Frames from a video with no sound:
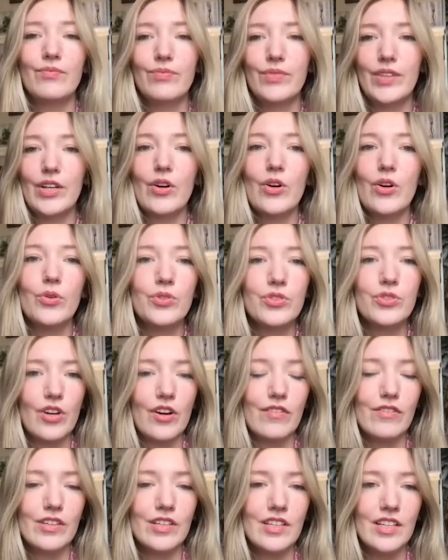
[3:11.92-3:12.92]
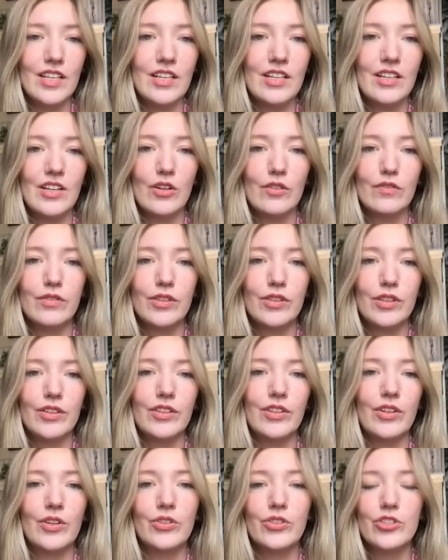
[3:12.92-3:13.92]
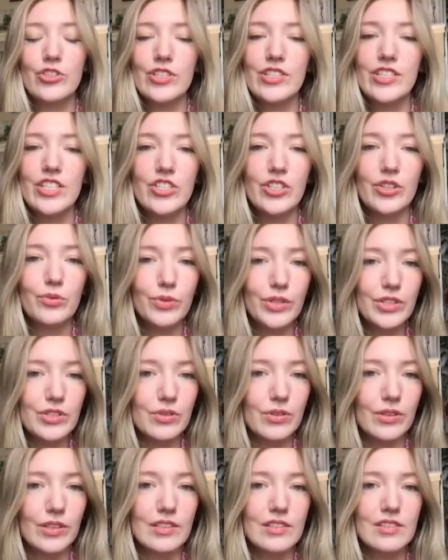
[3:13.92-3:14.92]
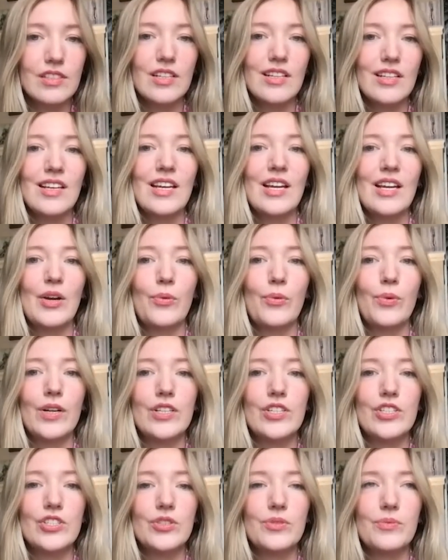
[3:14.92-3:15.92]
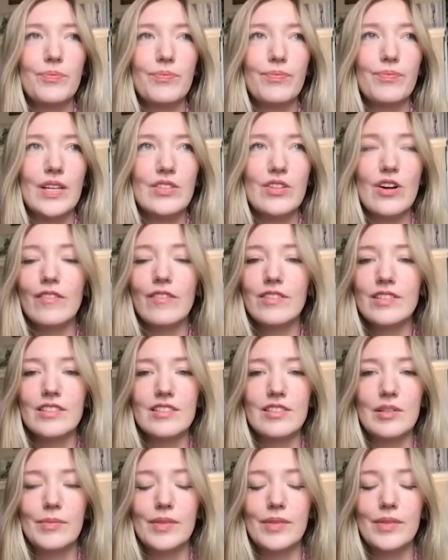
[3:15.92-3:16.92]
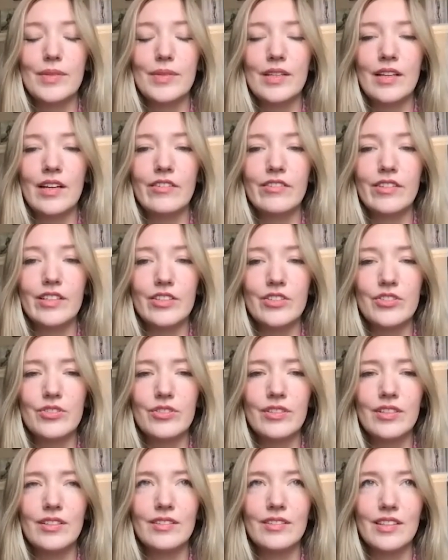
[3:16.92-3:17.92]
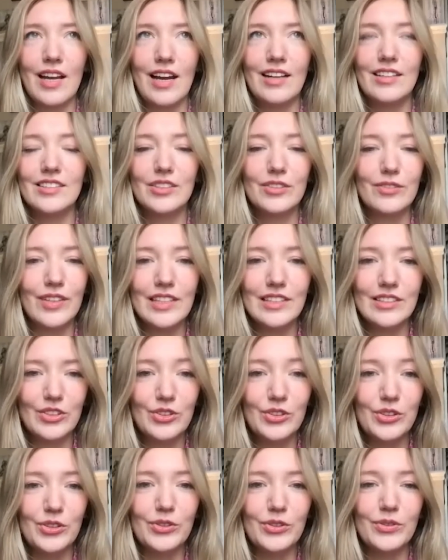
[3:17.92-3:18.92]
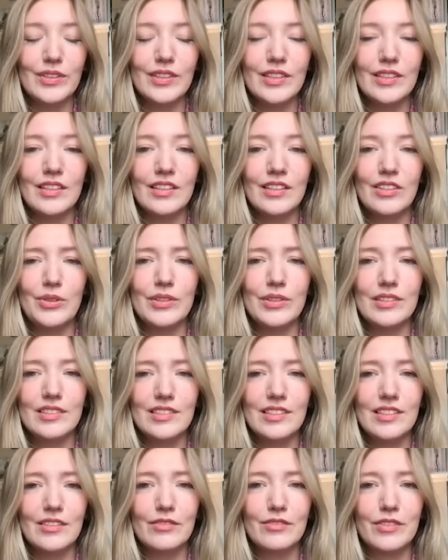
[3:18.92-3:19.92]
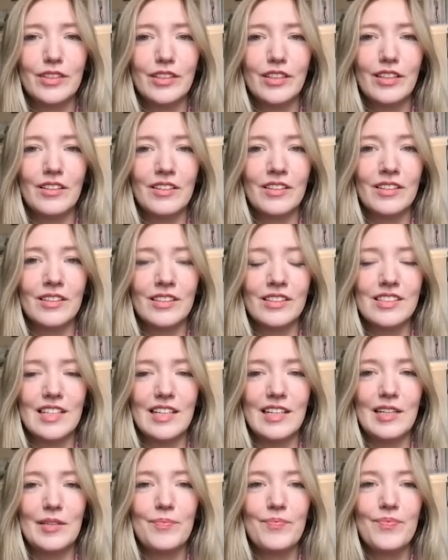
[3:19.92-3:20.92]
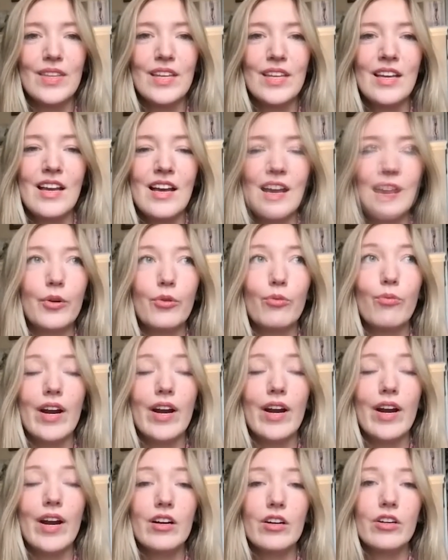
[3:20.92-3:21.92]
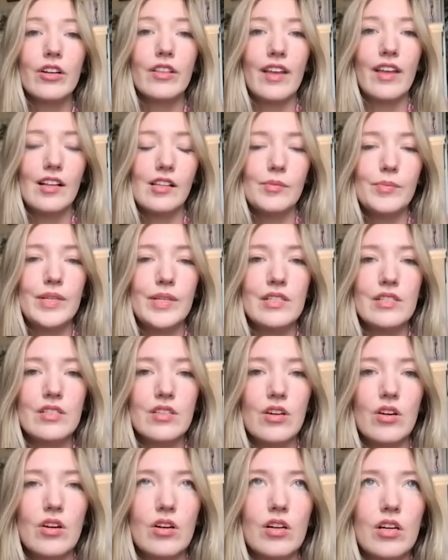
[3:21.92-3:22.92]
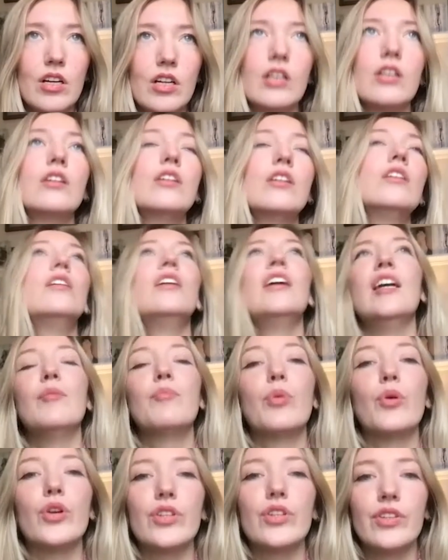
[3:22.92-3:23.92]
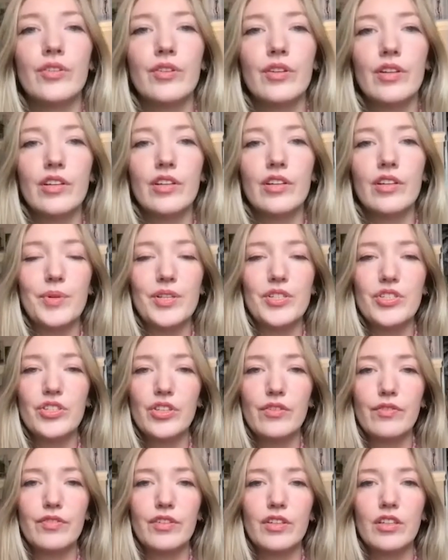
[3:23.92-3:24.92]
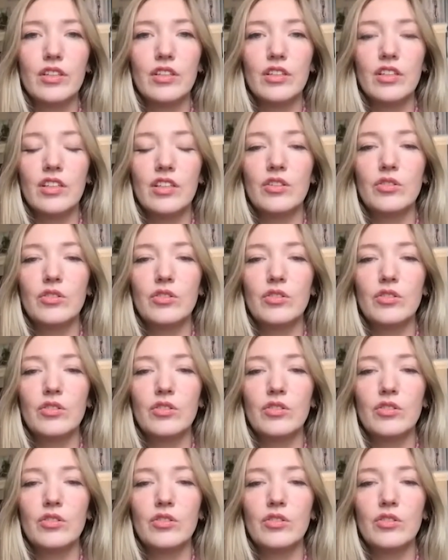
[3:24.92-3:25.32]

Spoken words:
their own sovereignty over their own strategic resource, which is obviously something that every country has the right to do and that the US has done for a long, long time. But rare earth elements are important, especially for